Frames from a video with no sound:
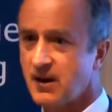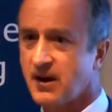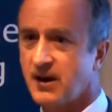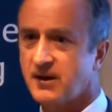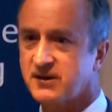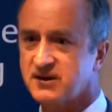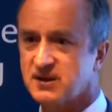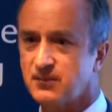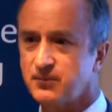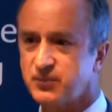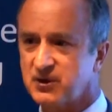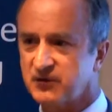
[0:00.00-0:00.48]

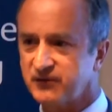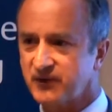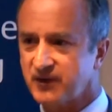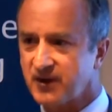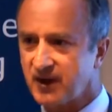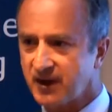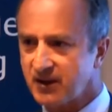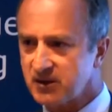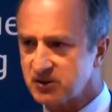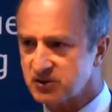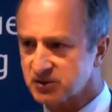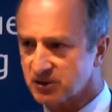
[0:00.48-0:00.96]
a
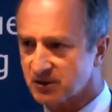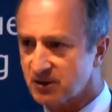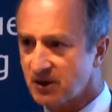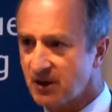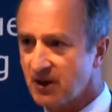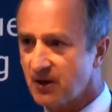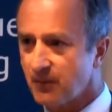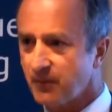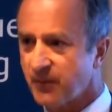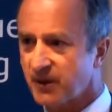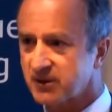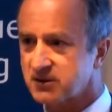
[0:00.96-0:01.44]
simplification,
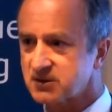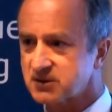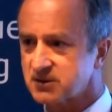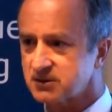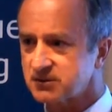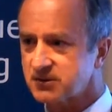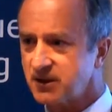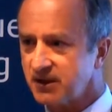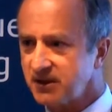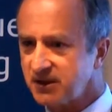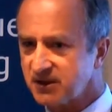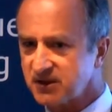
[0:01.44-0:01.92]
but
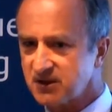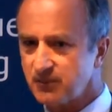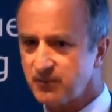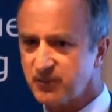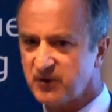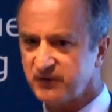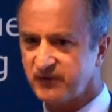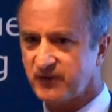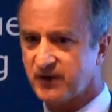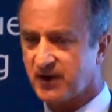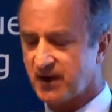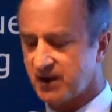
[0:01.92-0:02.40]
this
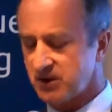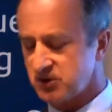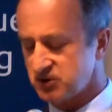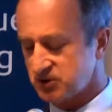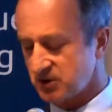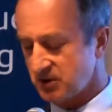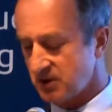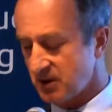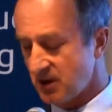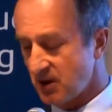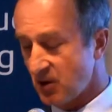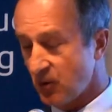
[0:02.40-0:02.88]

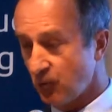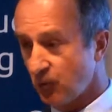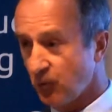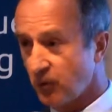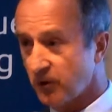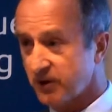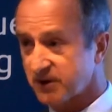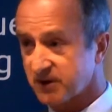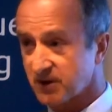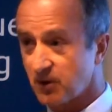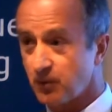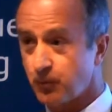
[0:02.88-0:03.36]
simplification
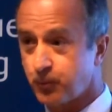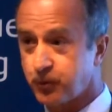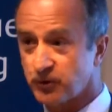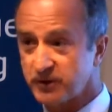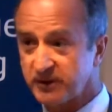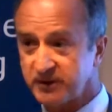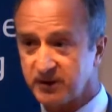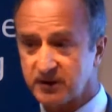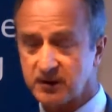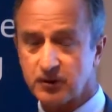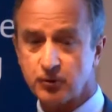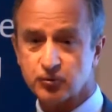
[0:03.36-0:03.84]
was
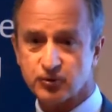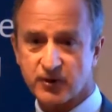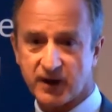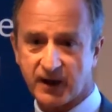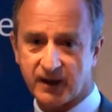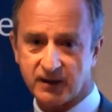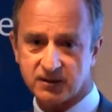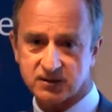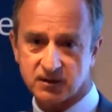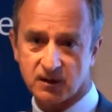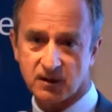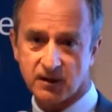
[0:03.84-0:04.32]
politically
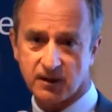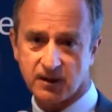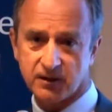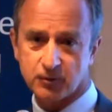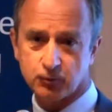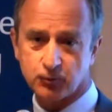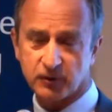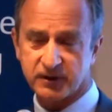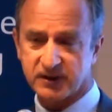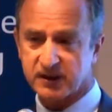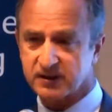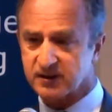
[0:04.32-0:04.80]
right,
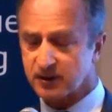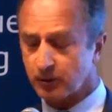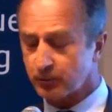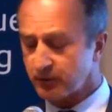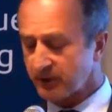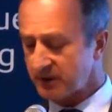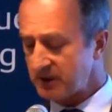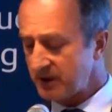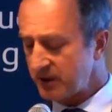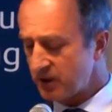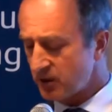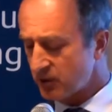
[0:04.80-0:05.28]
it was
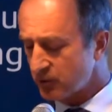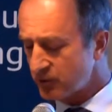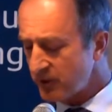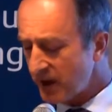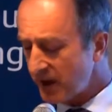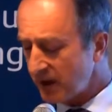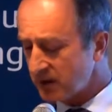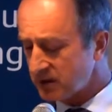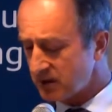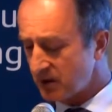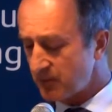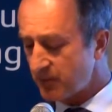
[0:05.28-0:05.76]
historically
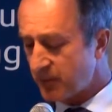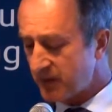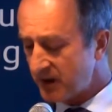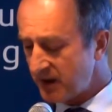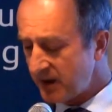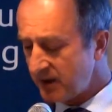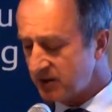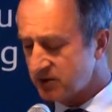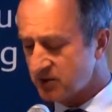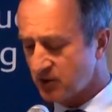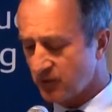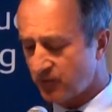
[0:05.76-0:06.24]
right, and
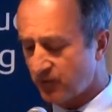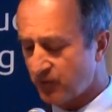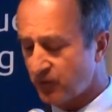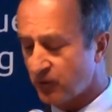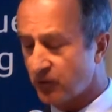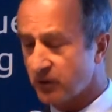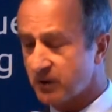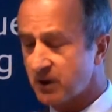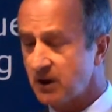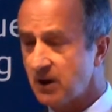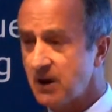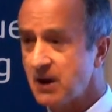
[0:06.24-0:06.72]
played
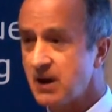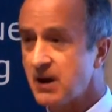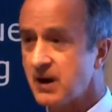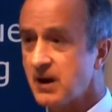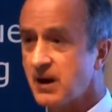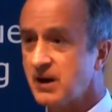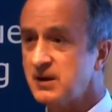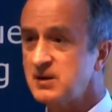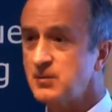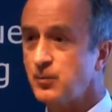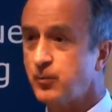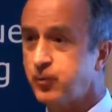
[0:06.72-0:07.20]
therefore
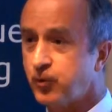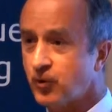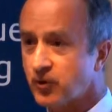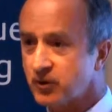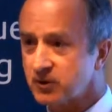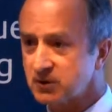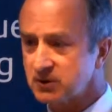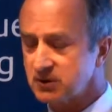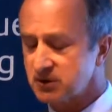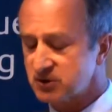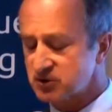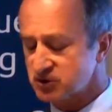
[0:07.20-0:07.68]
an
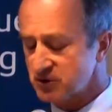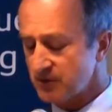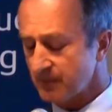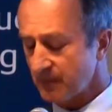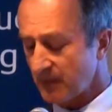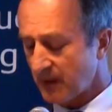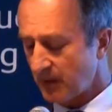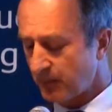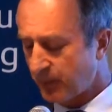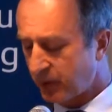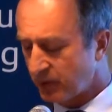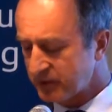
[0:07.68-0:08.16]
important
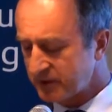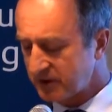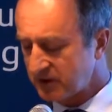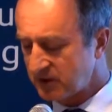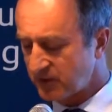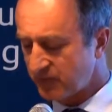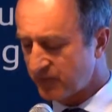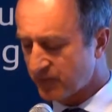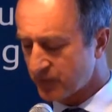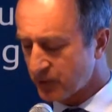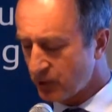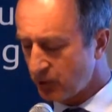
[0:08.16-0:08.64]

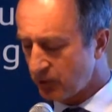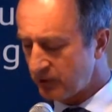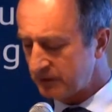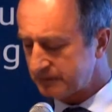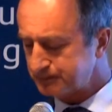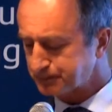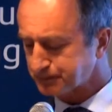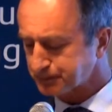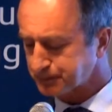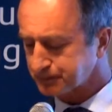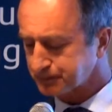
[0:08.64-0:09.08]
positive role.